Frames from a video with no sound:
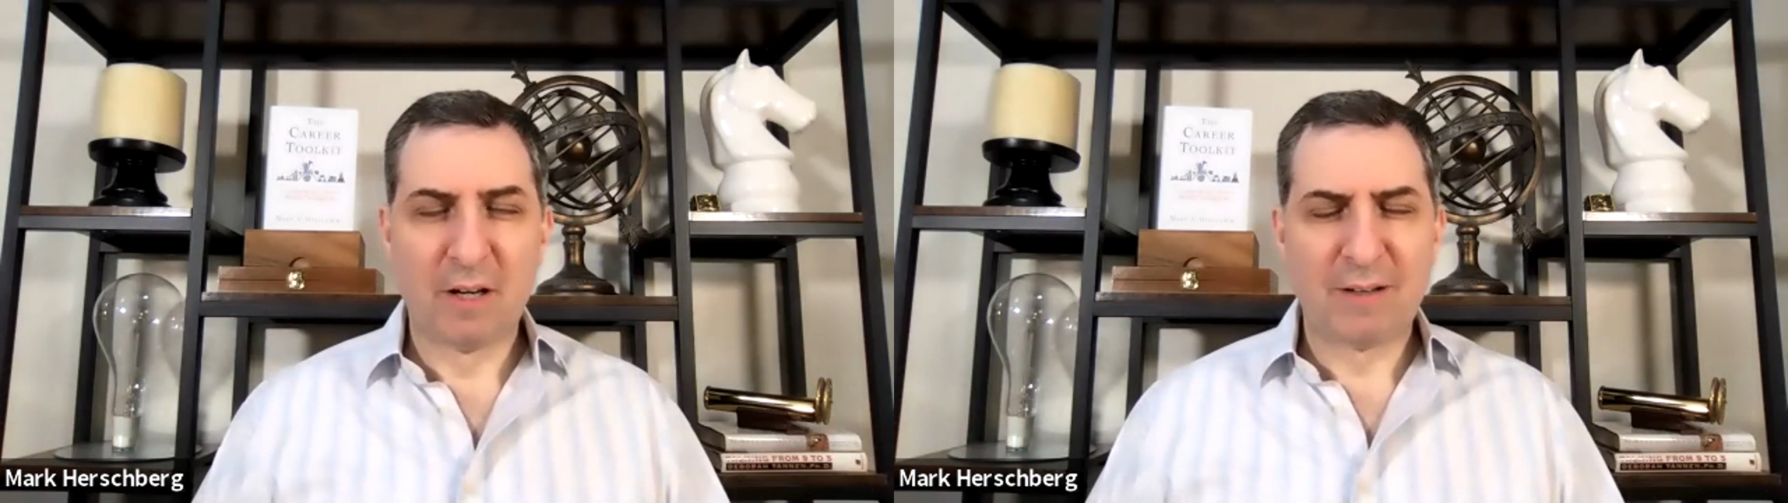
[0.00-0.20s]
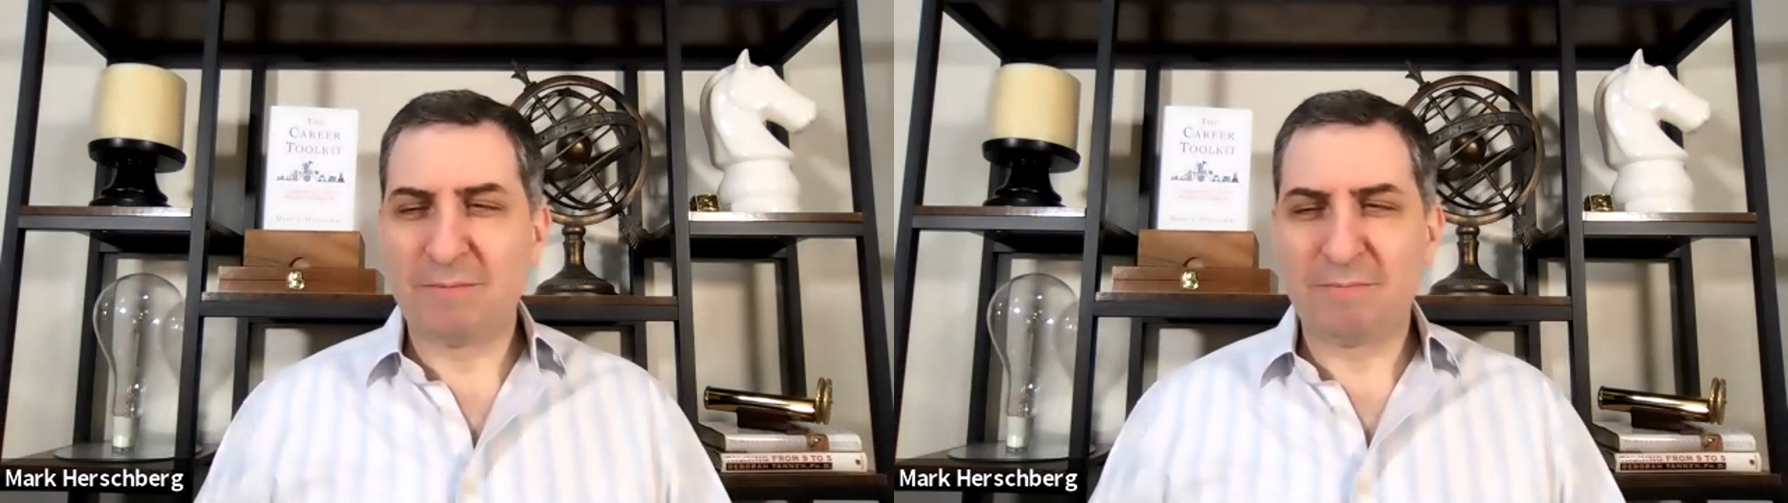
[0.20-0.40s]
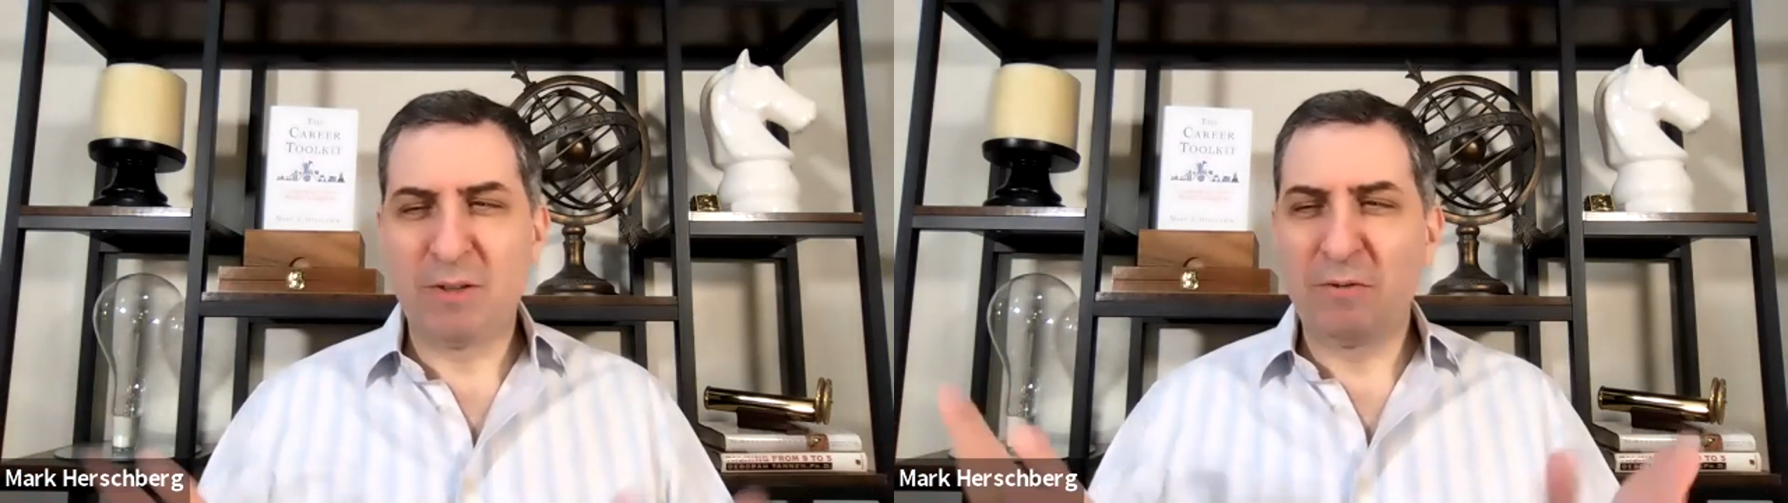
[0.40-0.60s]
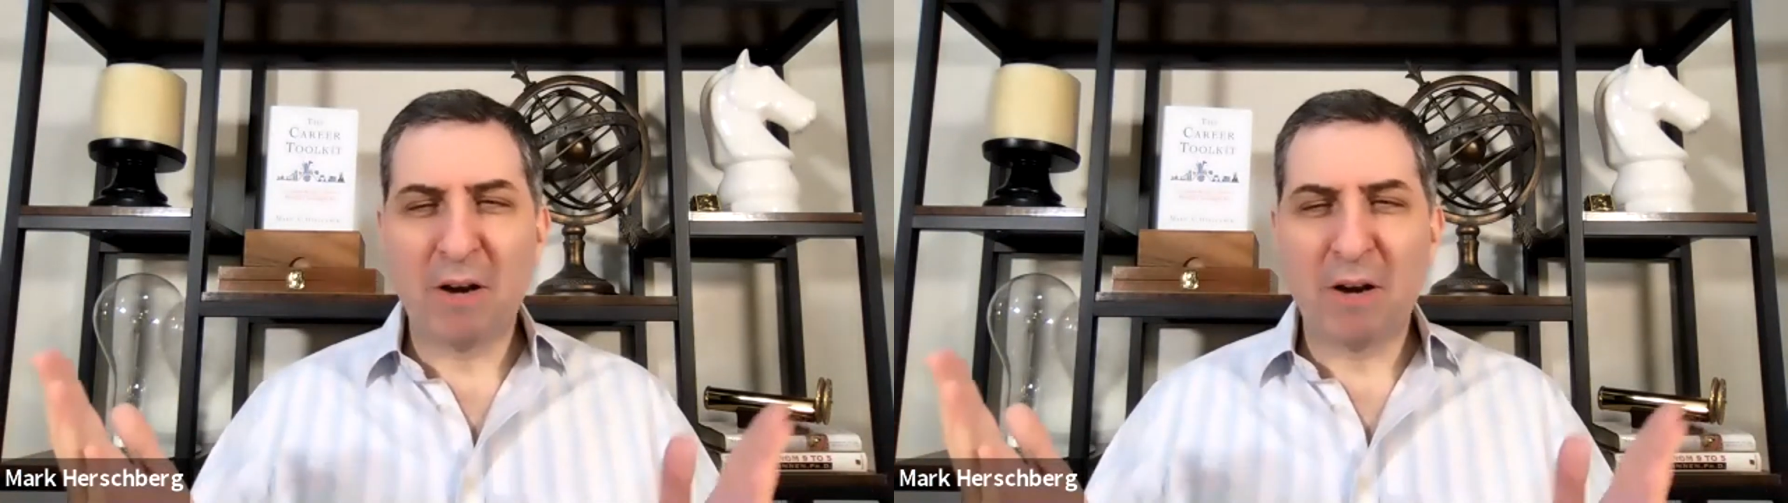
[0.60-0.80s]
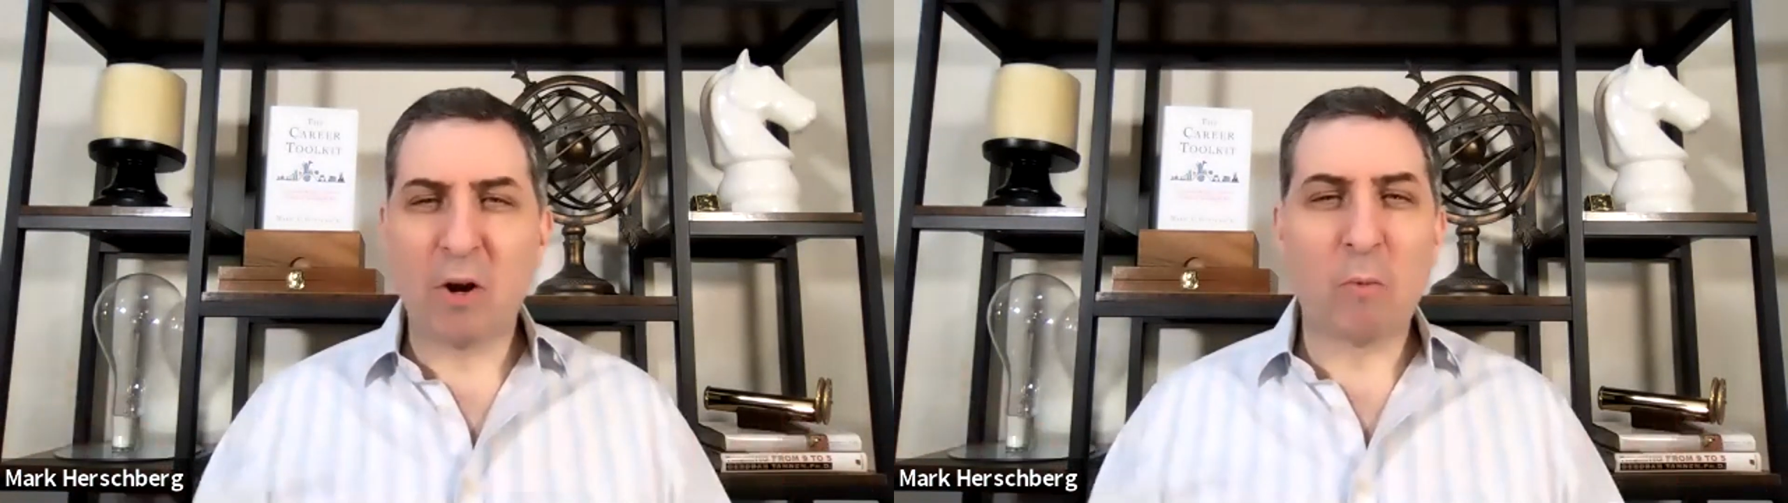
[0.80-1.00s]
You, you
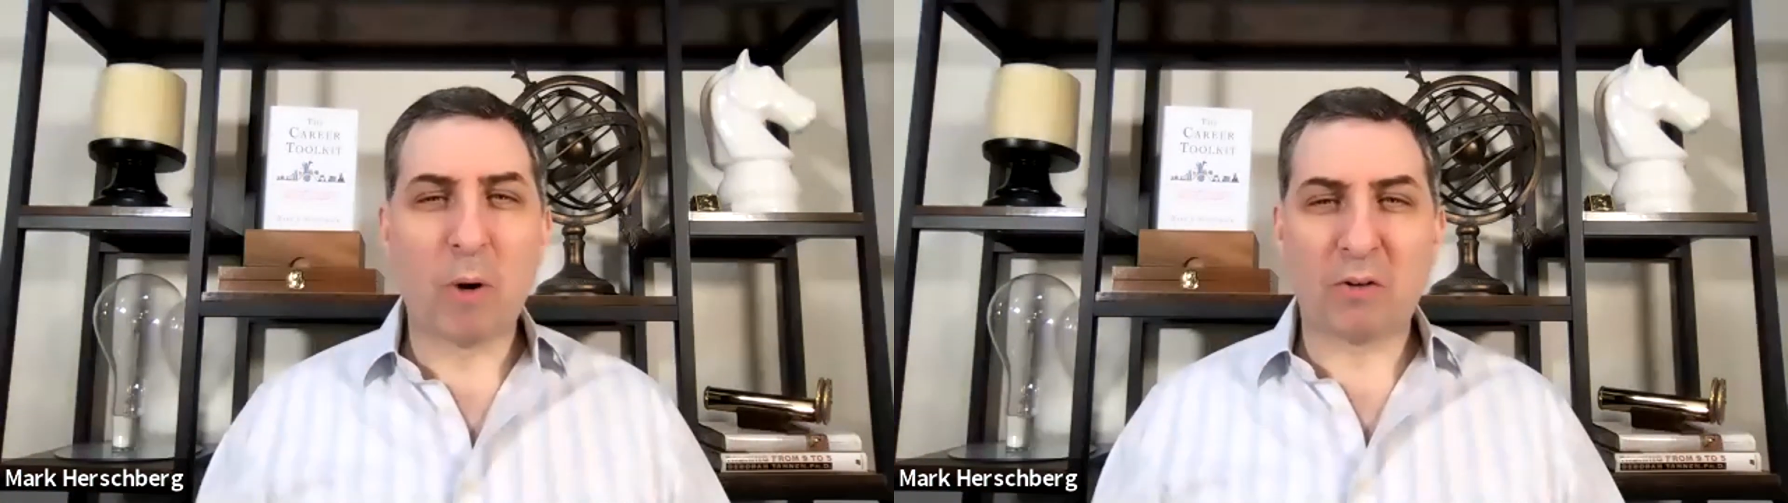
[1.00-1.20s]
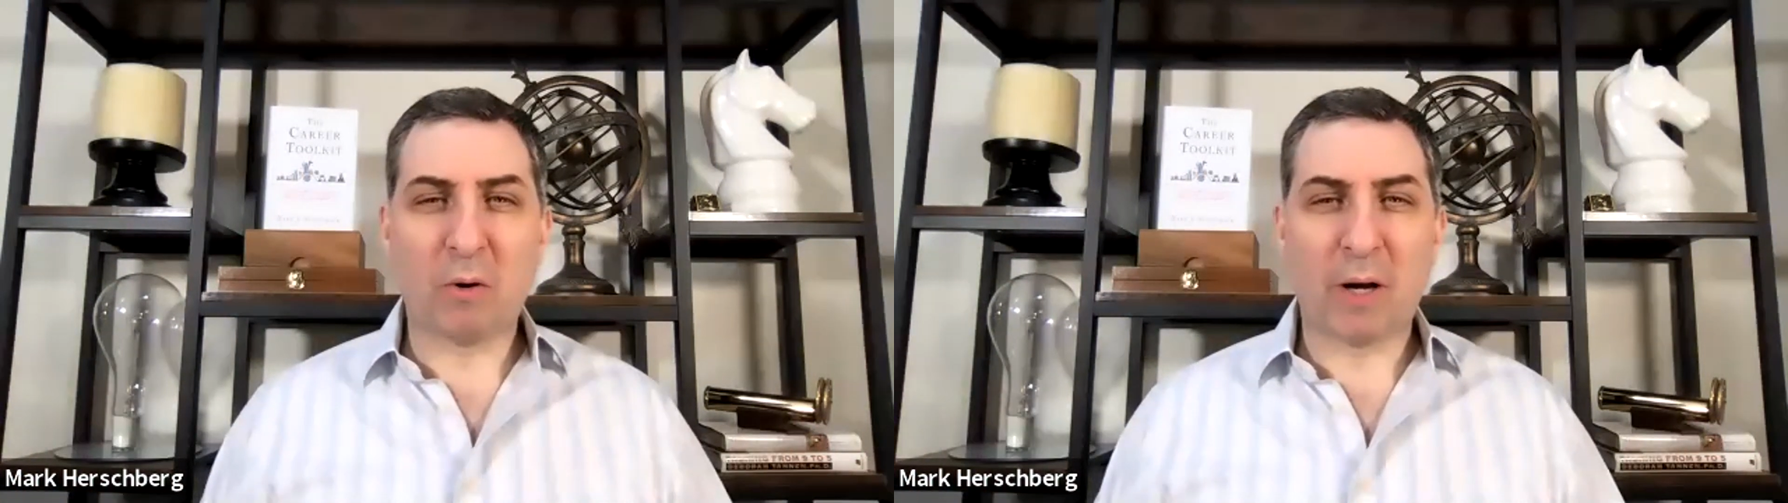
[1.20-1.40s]
never know what's going